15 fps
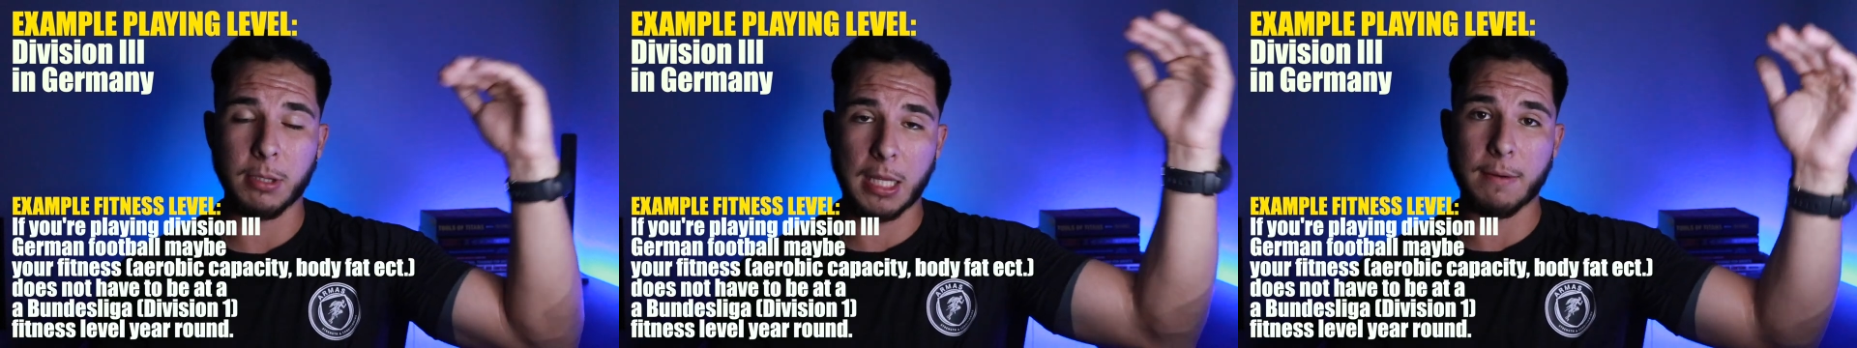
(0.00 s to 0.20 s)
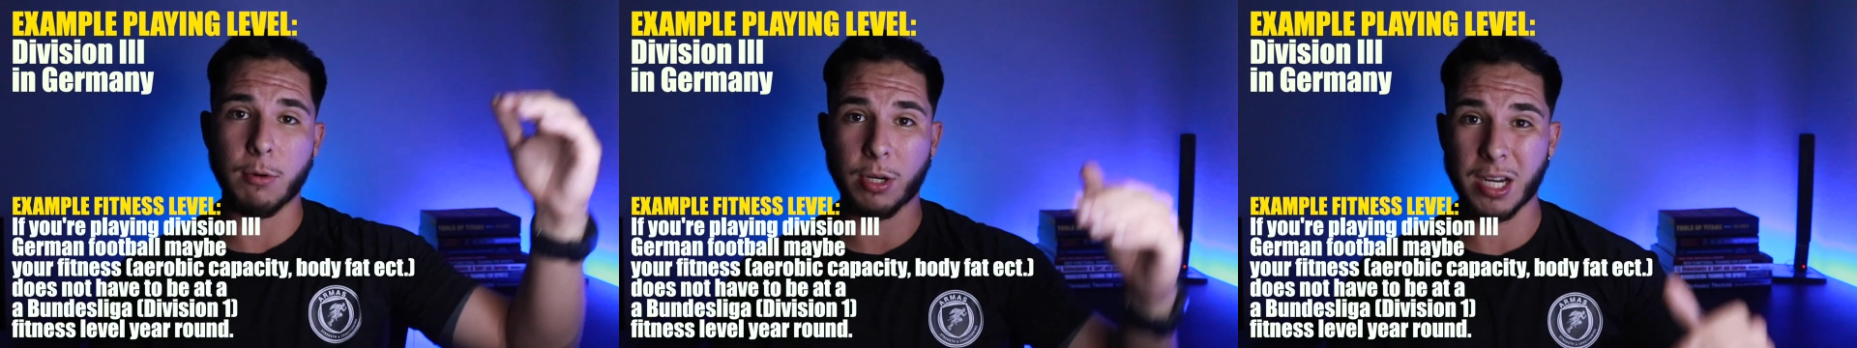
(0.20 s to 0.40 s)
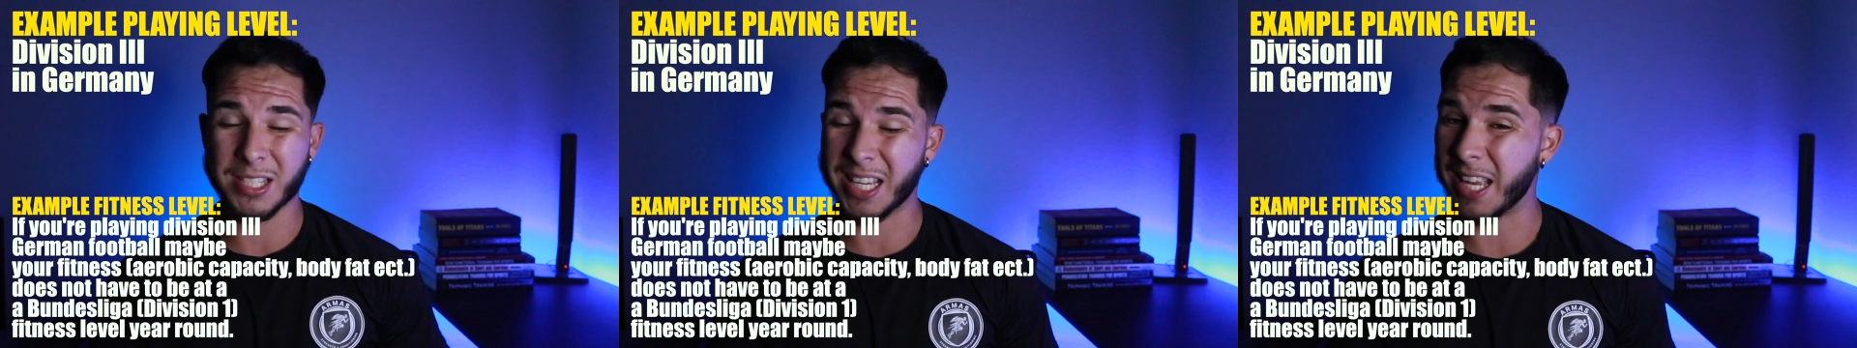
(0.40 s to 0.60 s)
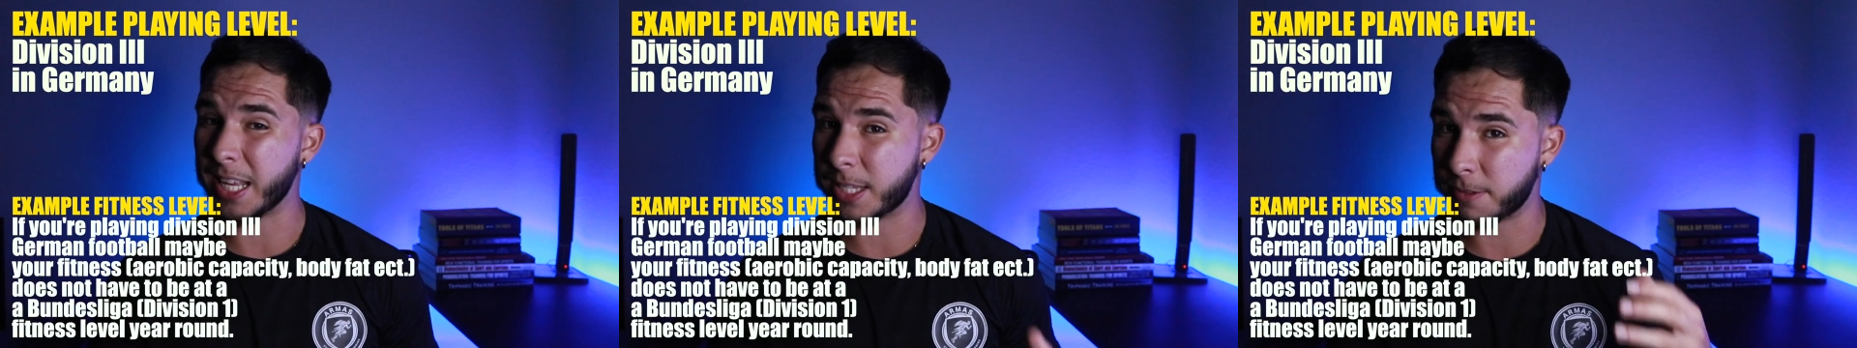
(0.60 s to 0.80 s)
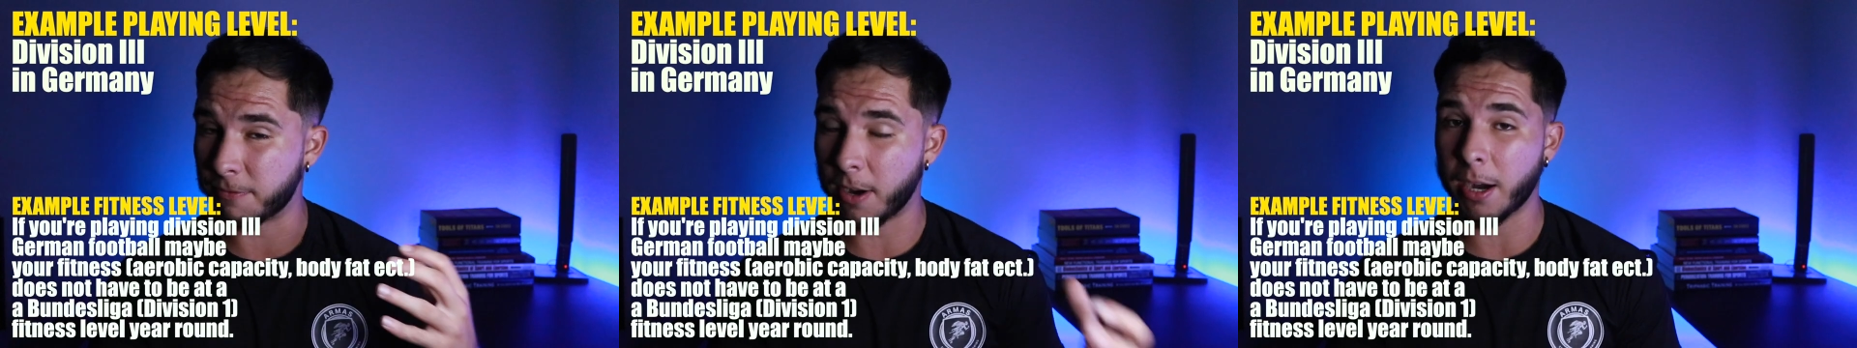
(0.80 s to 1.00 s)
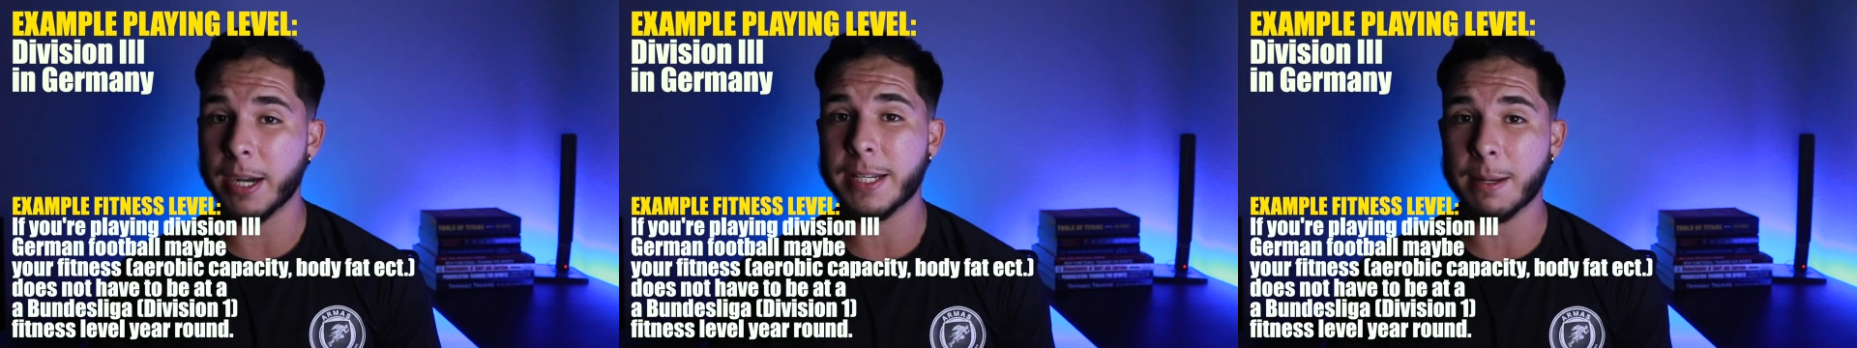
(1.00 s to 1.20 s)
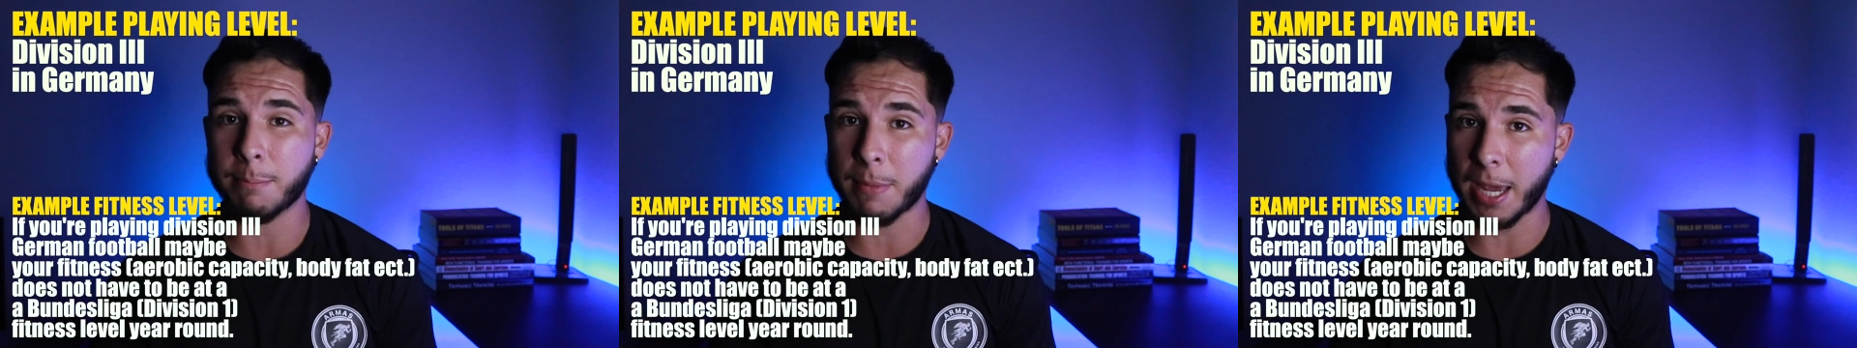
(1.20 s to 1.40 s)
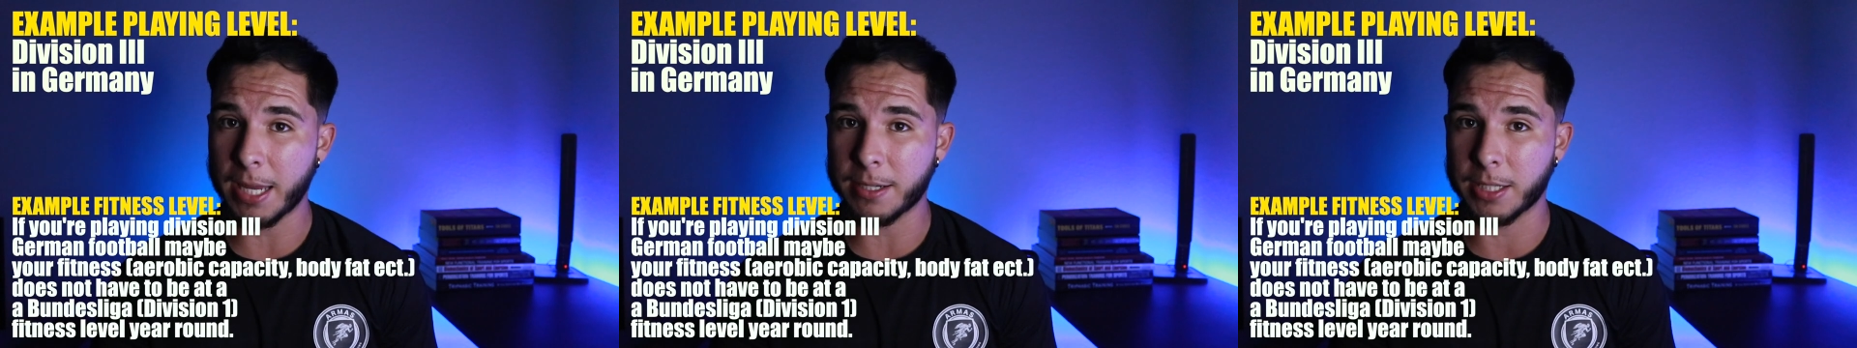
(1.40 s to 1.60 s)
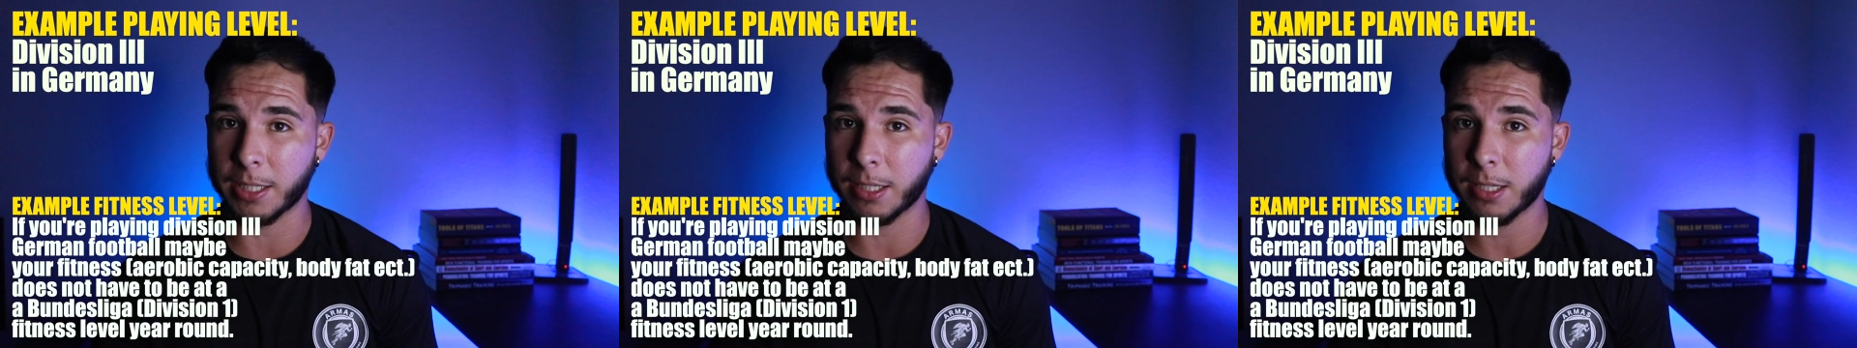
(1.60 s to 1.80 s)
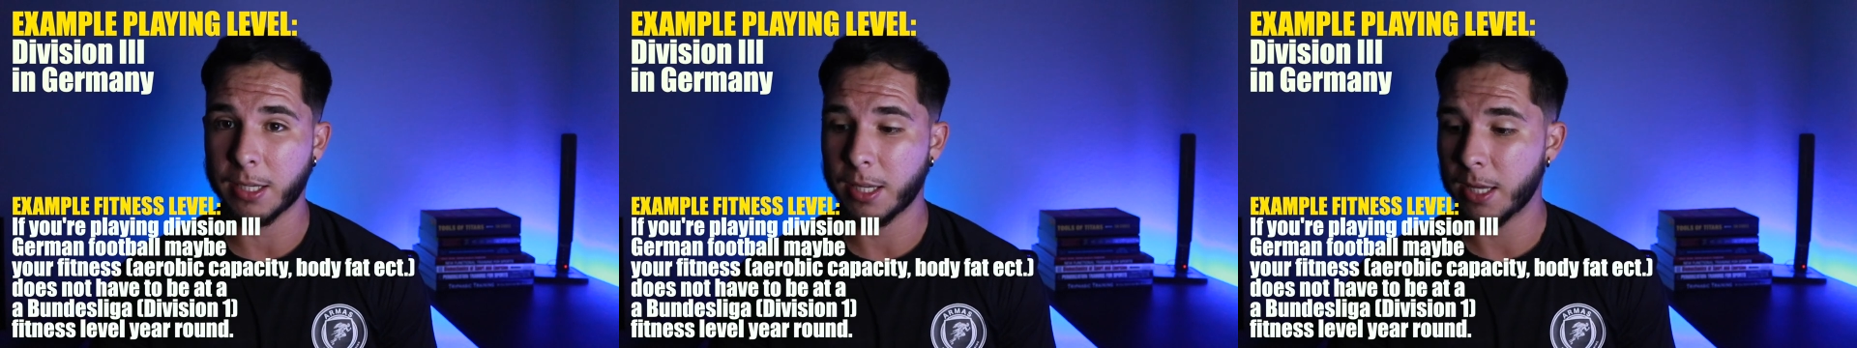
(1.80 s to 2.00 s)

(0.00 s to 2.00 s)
level because it's very demanding